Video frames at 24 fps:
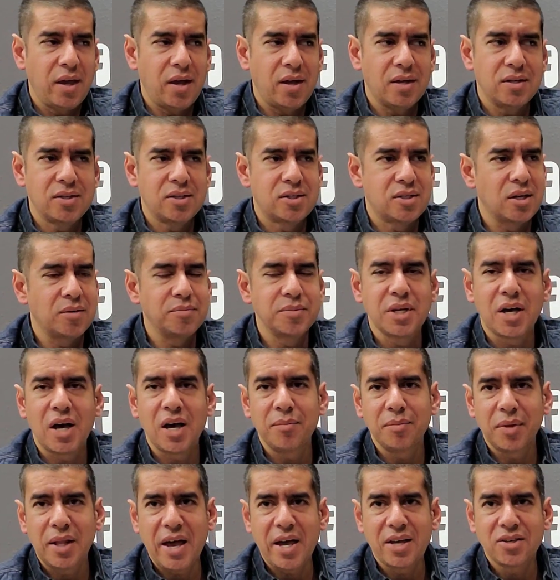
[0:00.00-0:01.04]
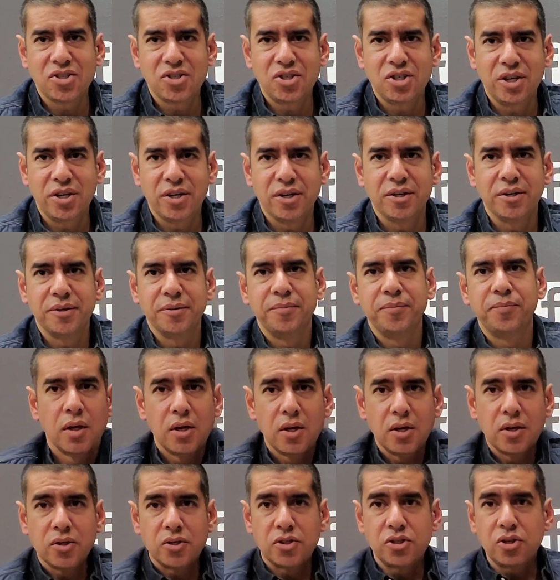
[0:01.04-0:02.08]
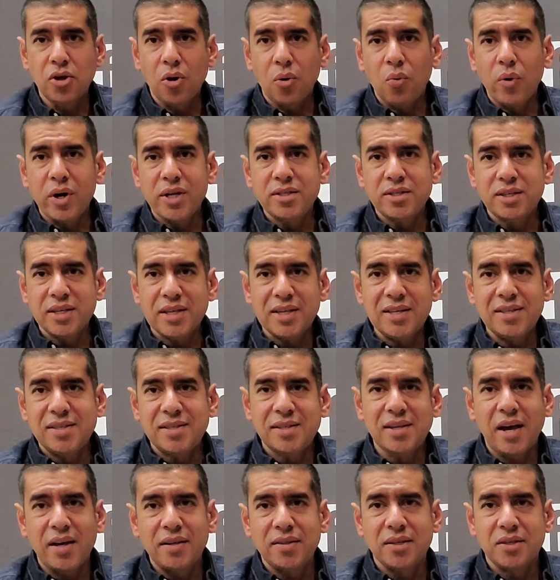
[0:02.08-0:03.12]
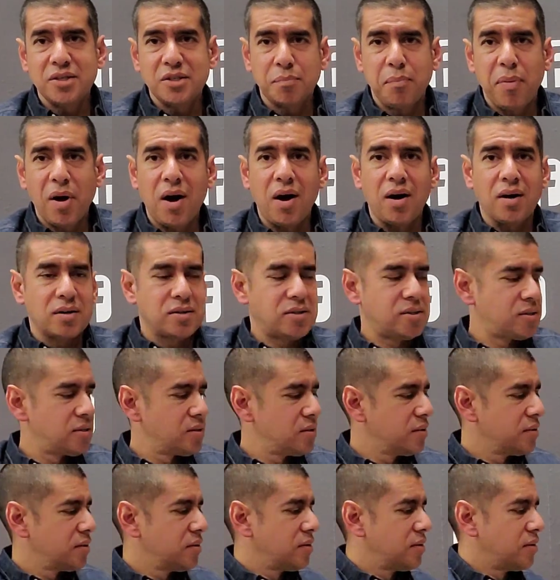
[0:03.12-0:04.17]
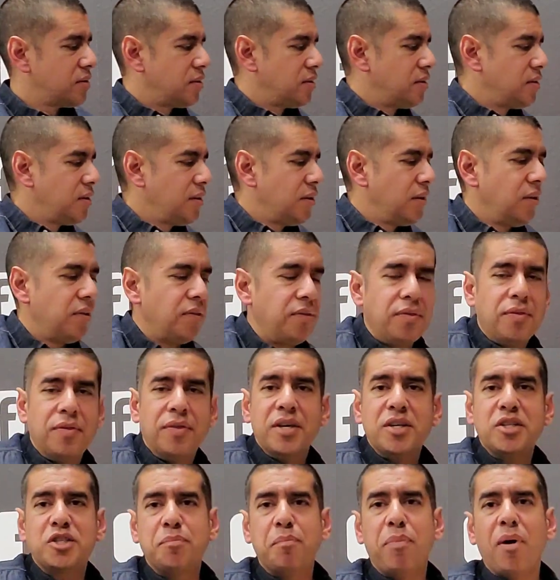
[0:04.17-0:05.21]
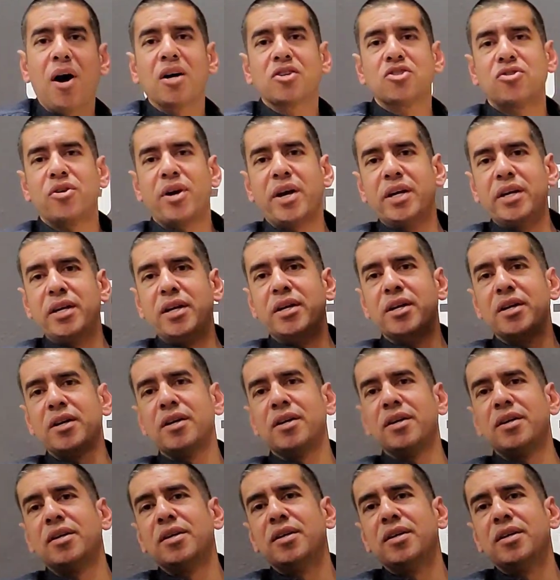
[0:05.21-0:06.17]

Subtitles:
sometime last year. So what's inside this box? This box right here